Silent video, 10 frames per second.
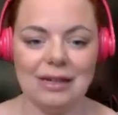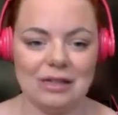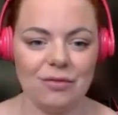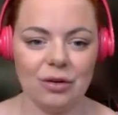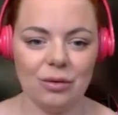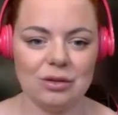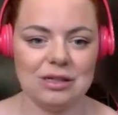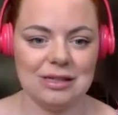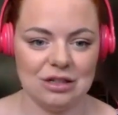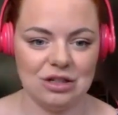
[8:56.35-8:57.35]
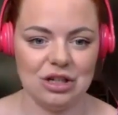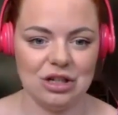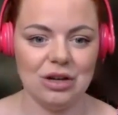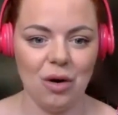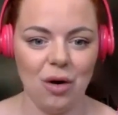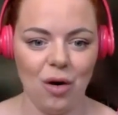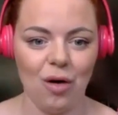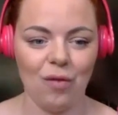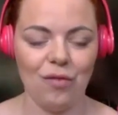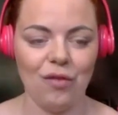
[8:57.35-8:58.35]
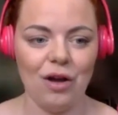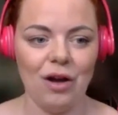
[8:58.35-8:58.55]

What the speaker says: difficult decision of,